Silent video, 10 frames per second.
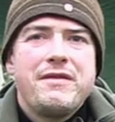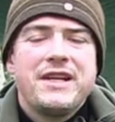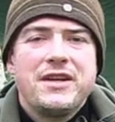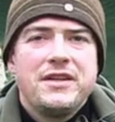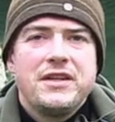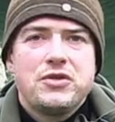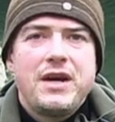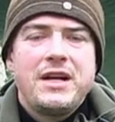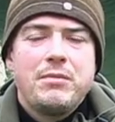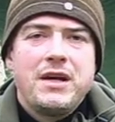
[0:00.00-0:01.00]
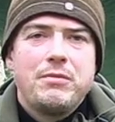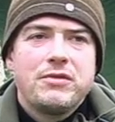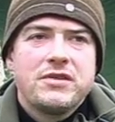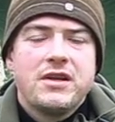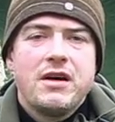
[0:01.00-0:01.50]
very good at training
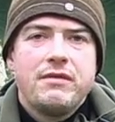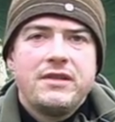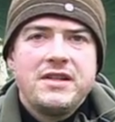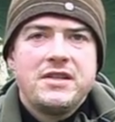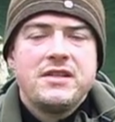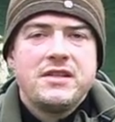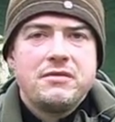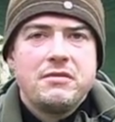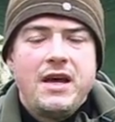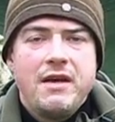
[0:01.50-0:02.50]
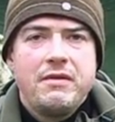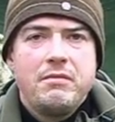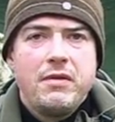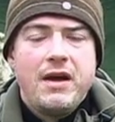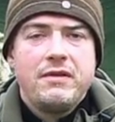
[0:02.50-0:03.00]
people to cover distances with
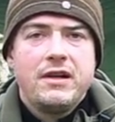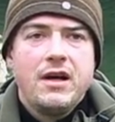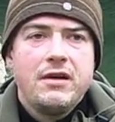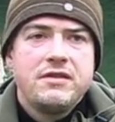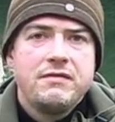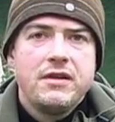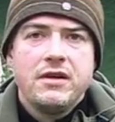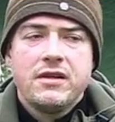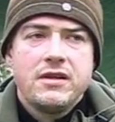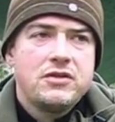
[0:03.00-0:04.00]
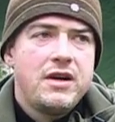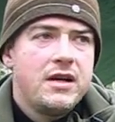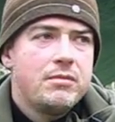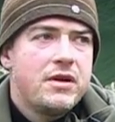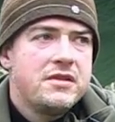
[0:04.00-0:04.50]
heavy loads. If you look at the
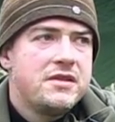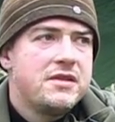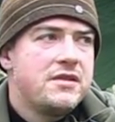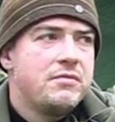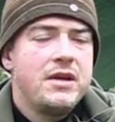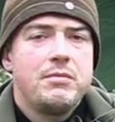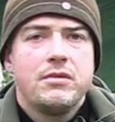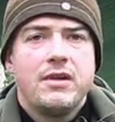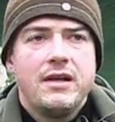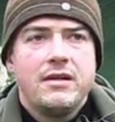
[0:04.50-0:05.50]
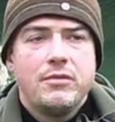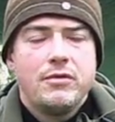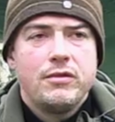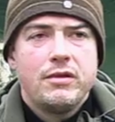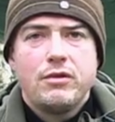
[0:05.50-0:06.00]
training processes of people like the
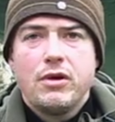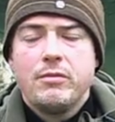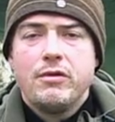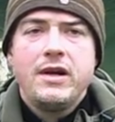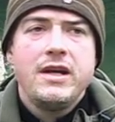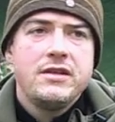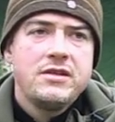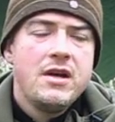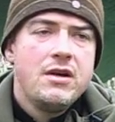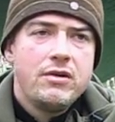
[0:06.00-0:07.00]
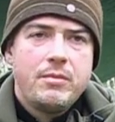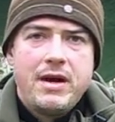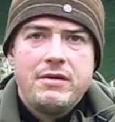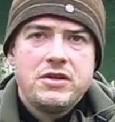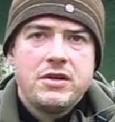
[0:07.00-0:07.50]
Royal Marines or the
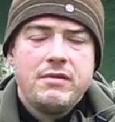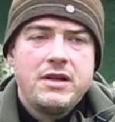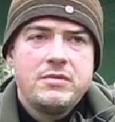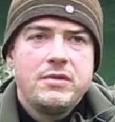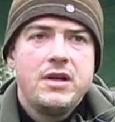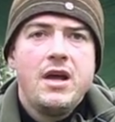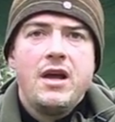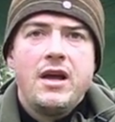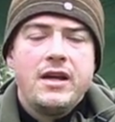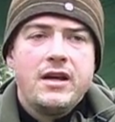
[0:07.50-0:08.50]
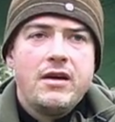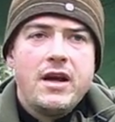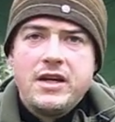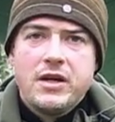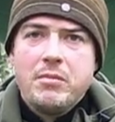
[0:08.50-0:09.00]
Parachute Regiment, you know,
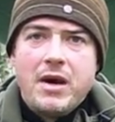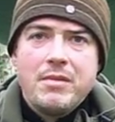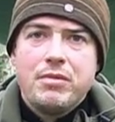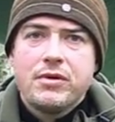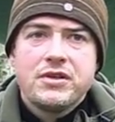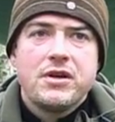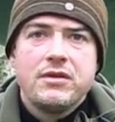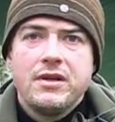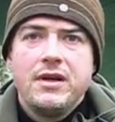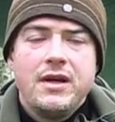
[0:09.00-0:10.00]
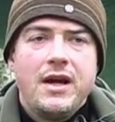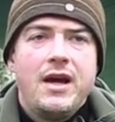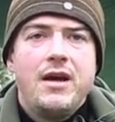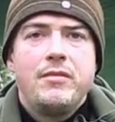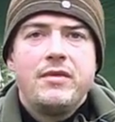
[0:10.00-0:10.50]
and you can buy books on
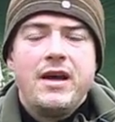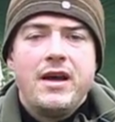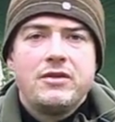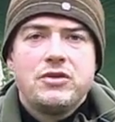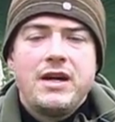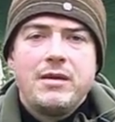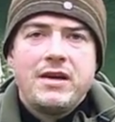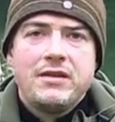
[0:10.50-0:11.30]
their training